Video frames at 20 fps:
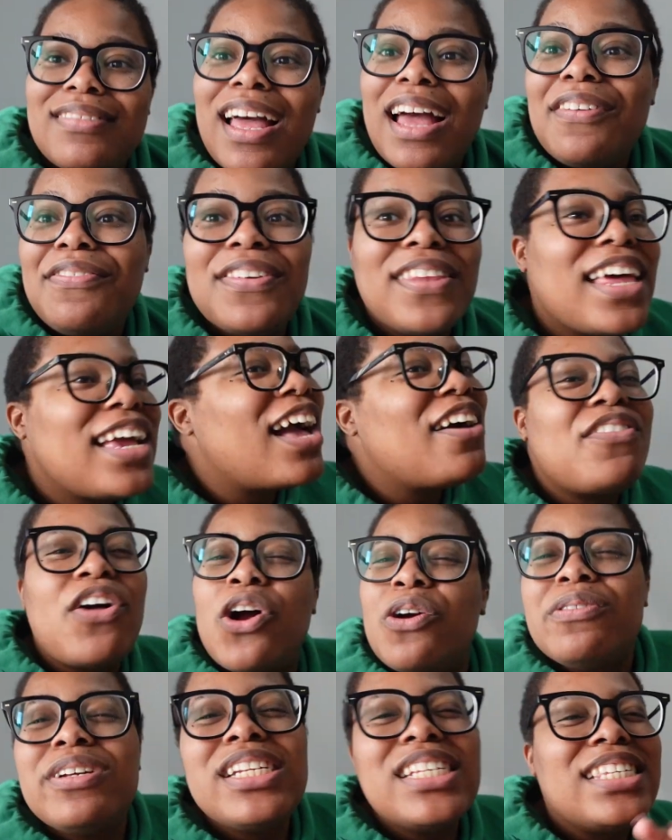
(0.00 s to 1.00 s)
I feel like I've
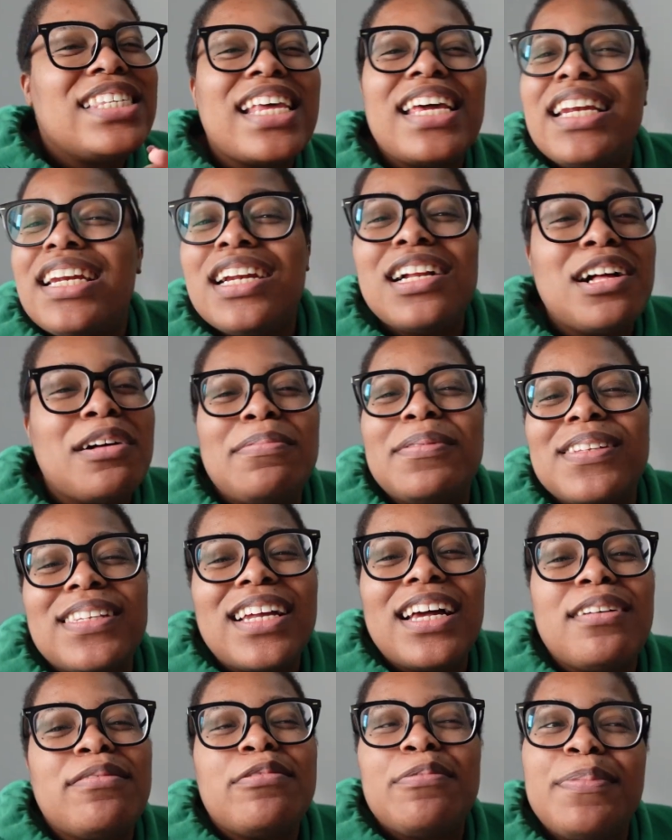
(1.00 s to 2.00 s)
already said it a couple
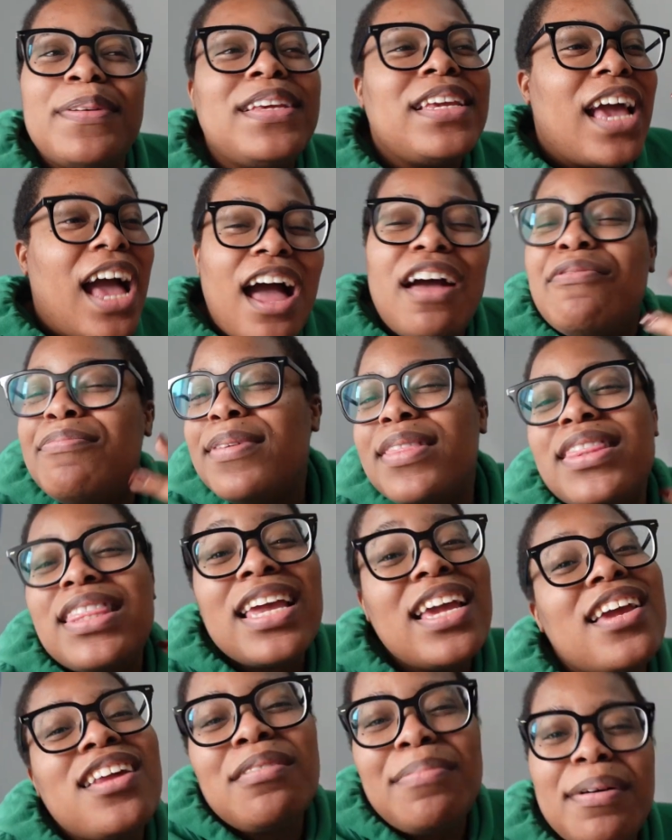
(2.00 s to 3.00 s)
times, but yeah, I've been
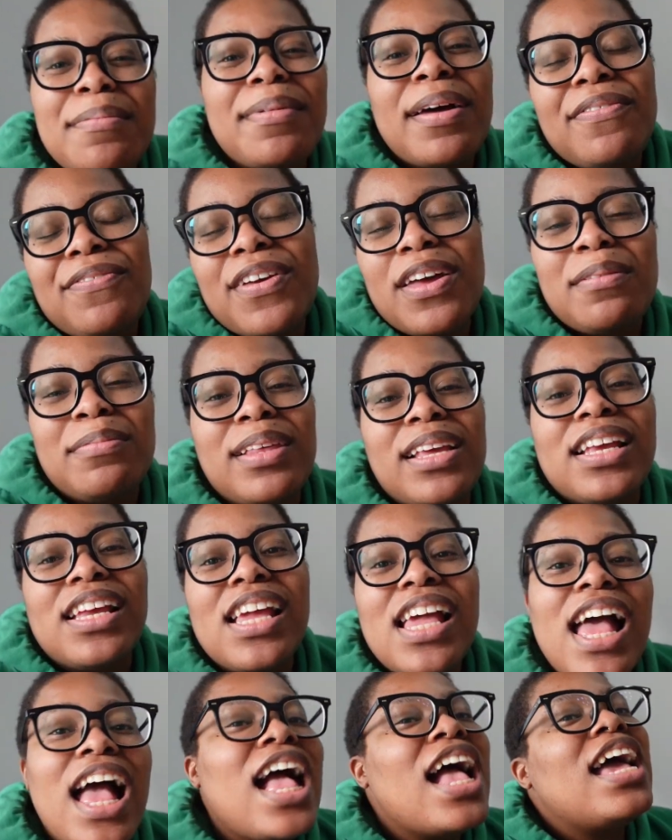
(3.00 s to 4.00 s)
thinking about my family
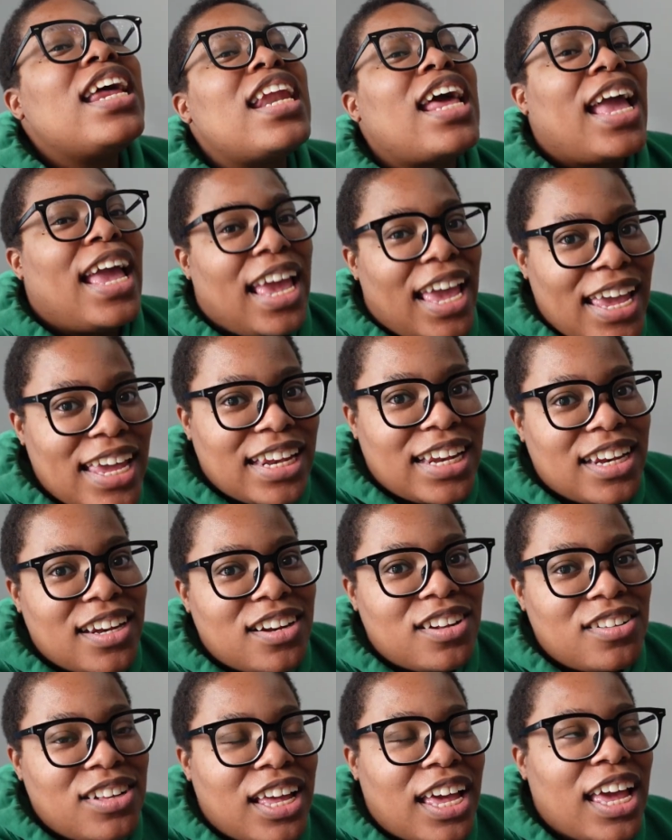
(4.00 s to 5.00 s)
and I hate it,
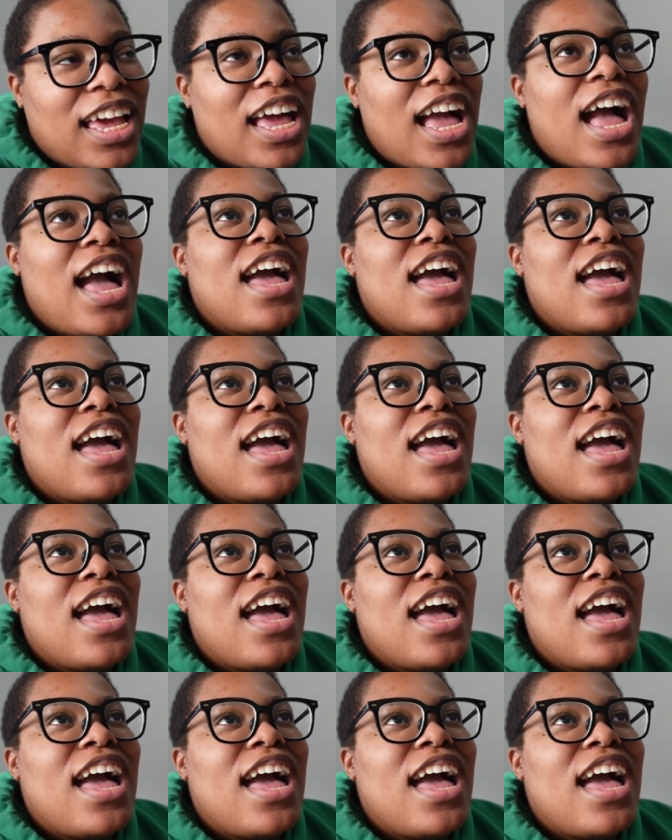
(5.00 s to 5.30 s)
okay?